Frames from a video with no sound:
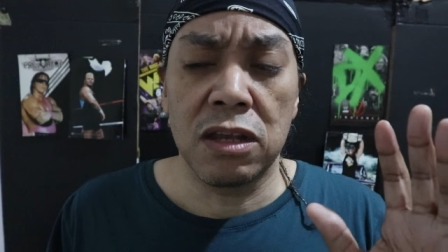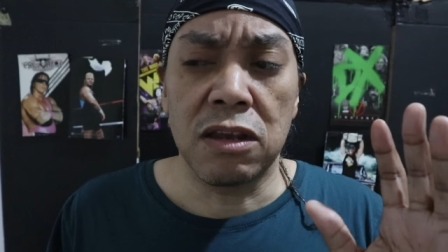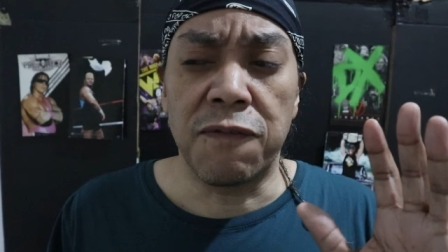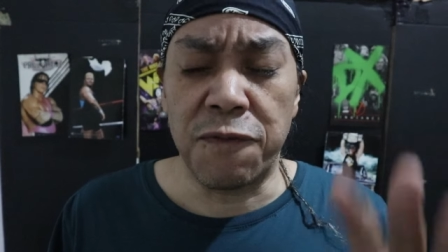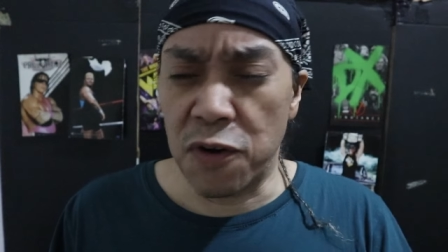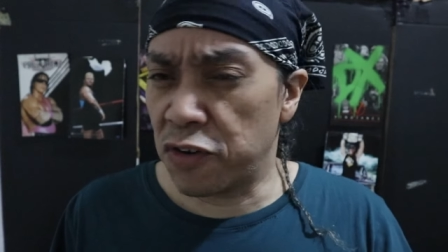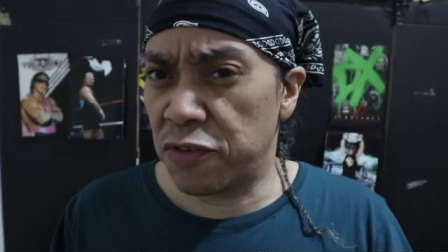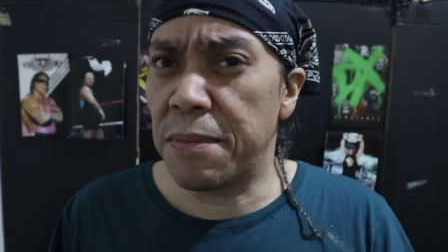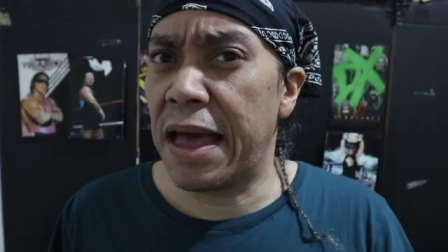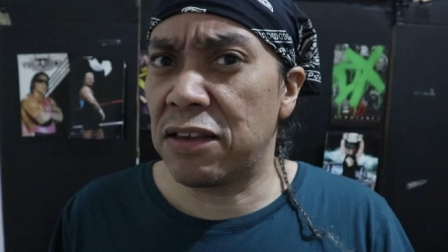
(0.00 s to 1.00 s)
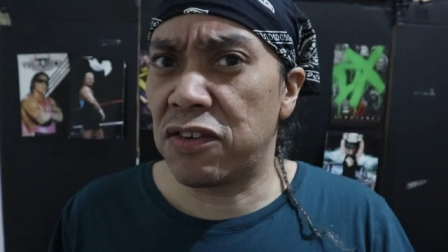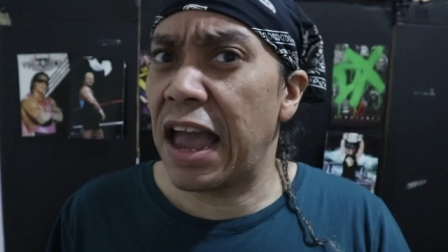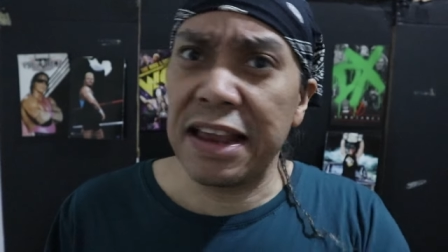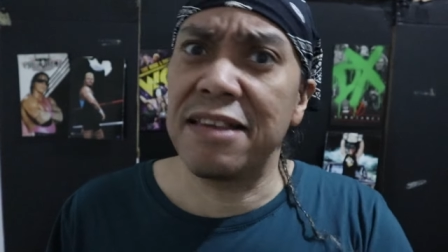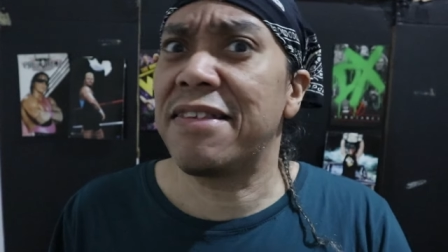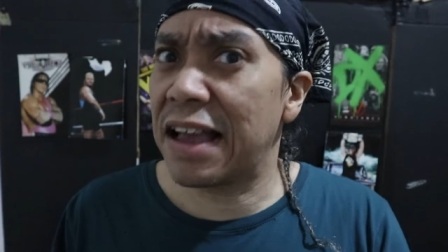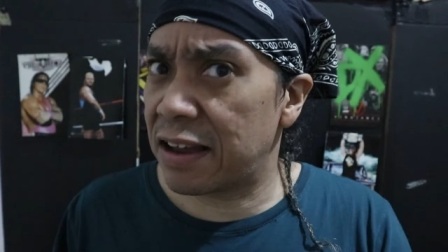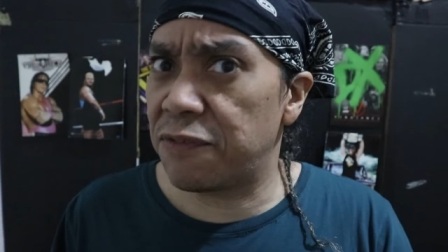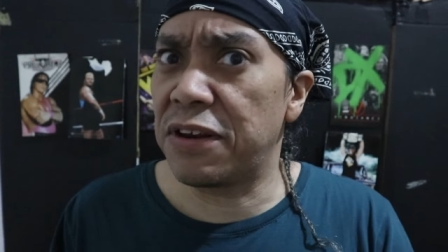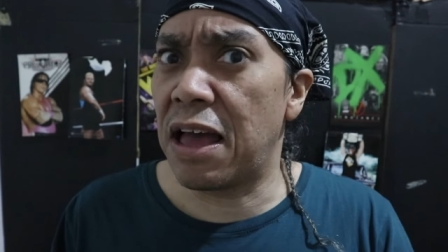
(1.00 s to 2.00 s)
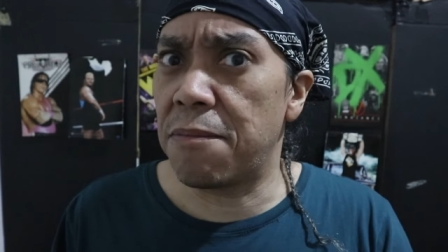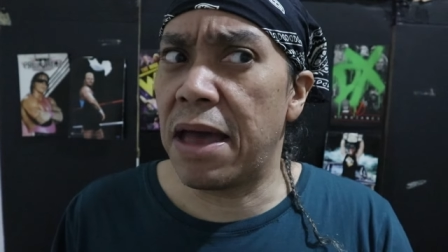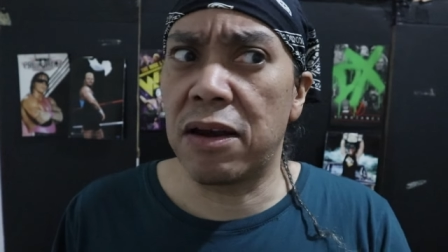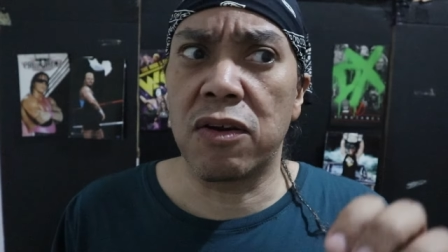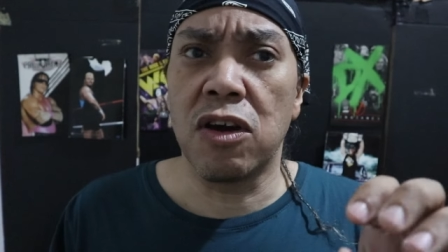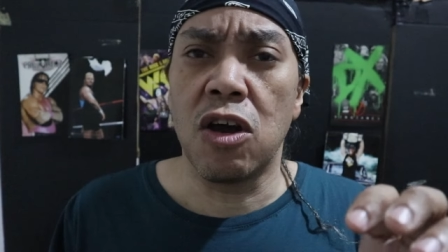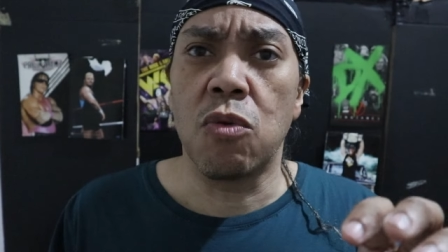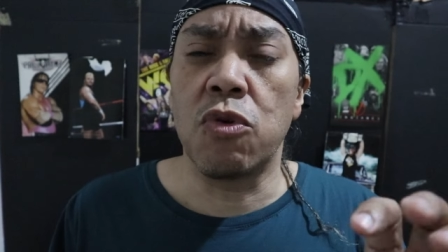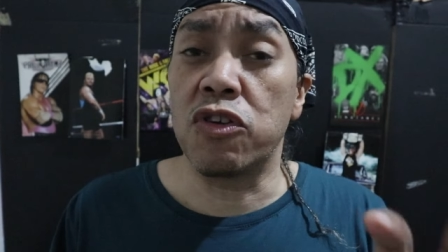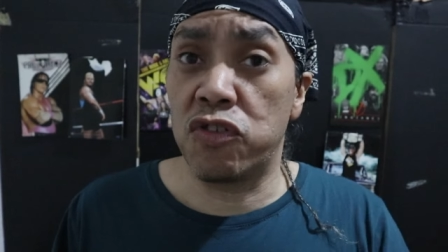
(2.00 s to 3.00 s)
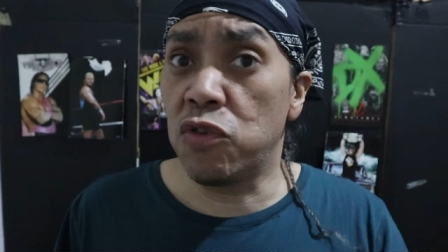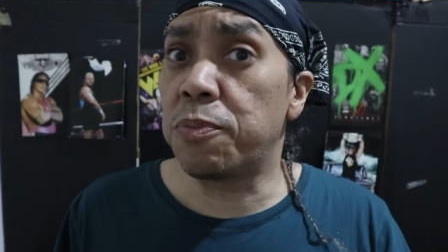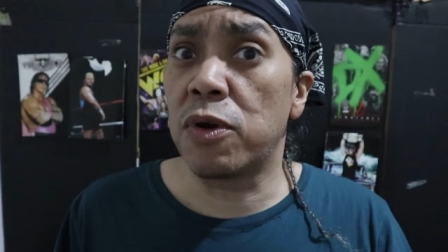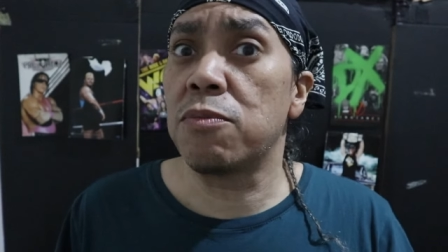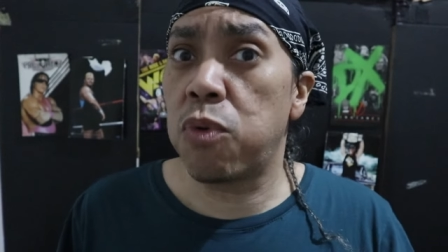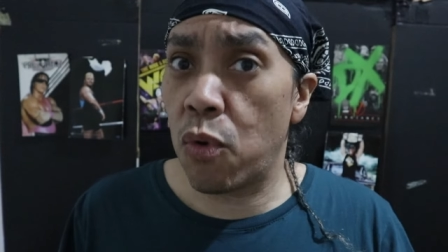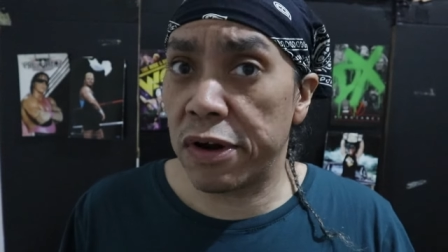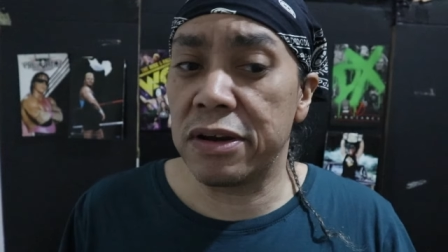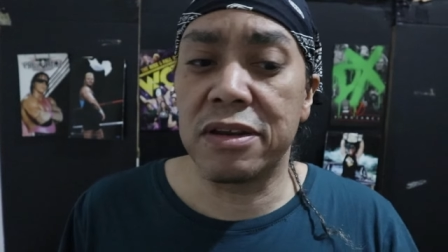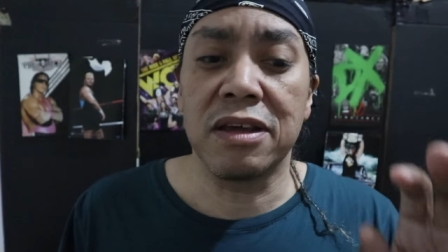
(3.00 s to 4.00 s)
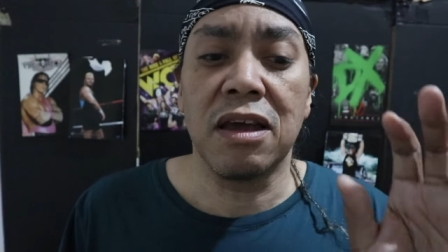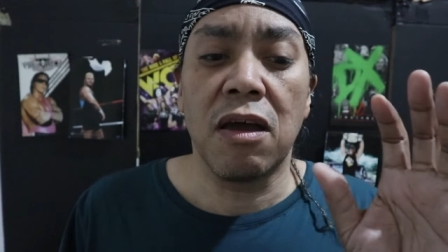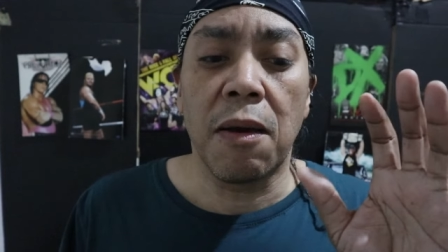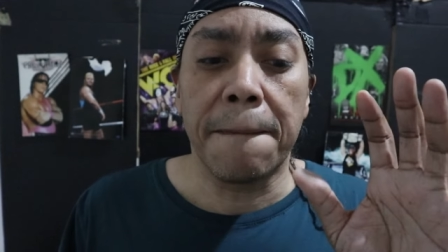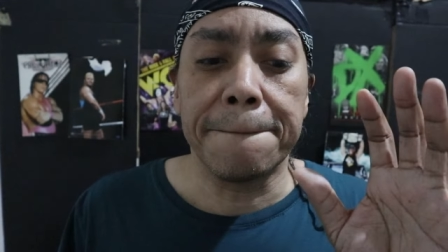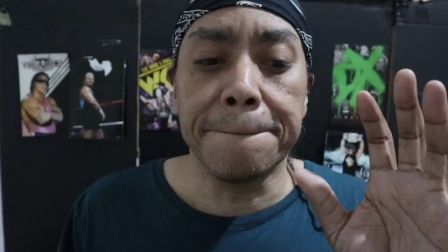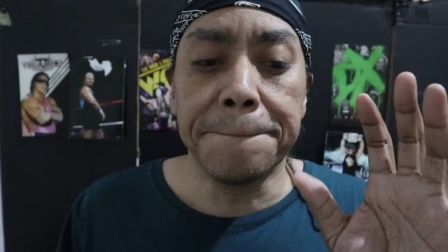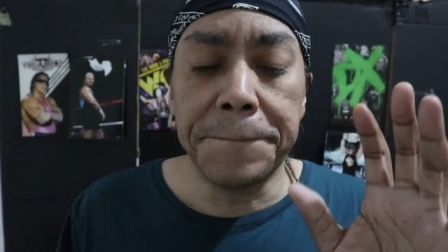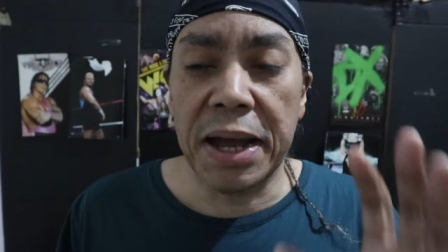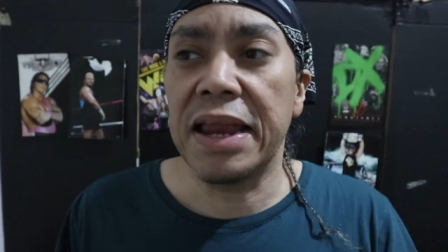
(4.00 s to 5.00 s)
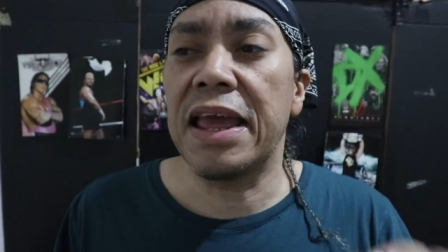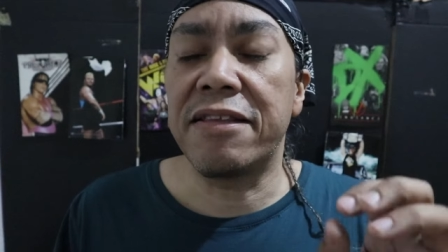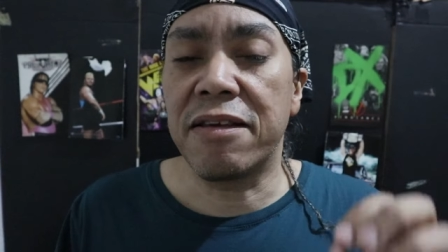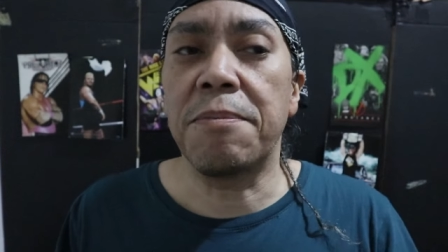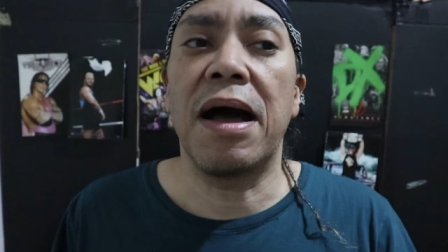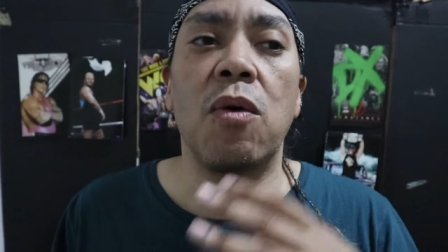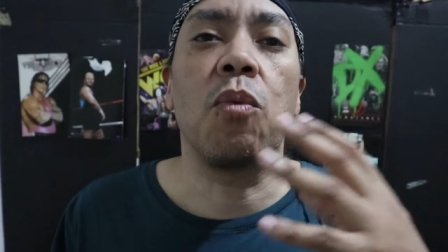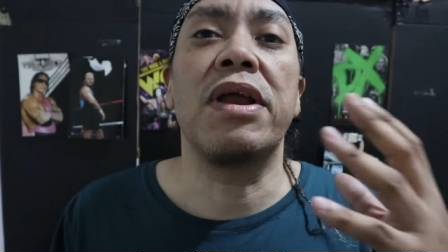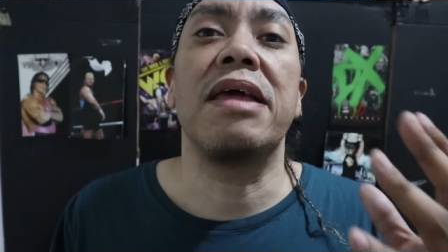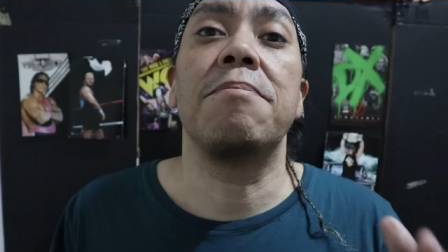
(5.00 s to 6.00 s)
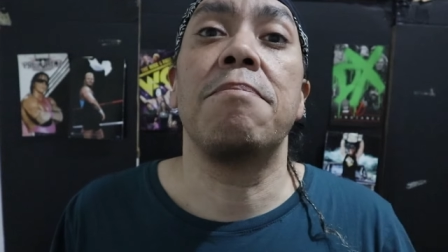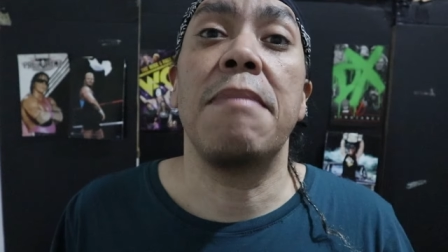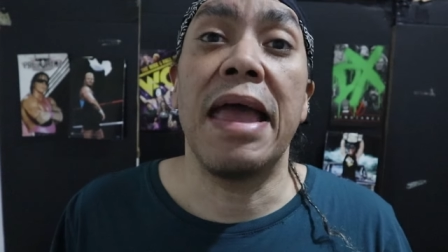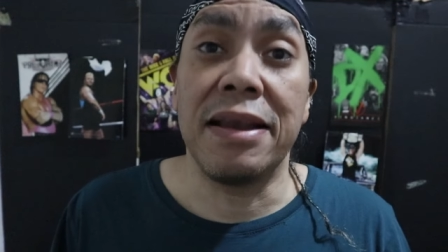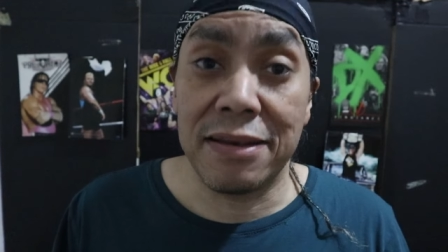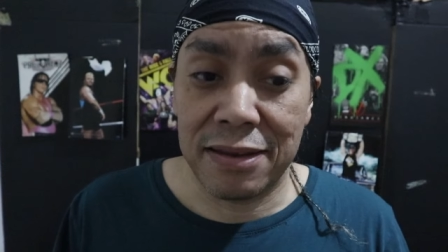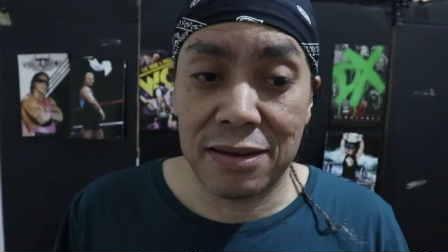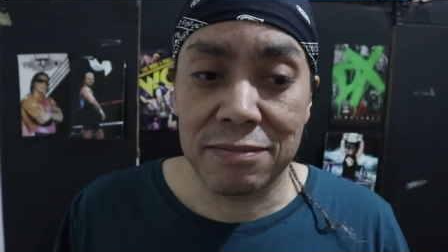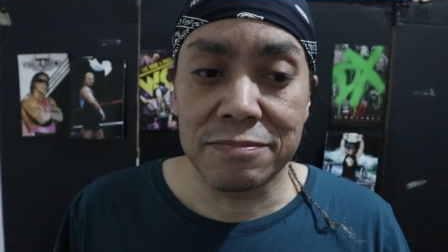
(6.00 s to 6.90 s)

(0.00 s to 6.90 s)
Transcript: the first match and the second for that matter were super important, but it's about what it meant.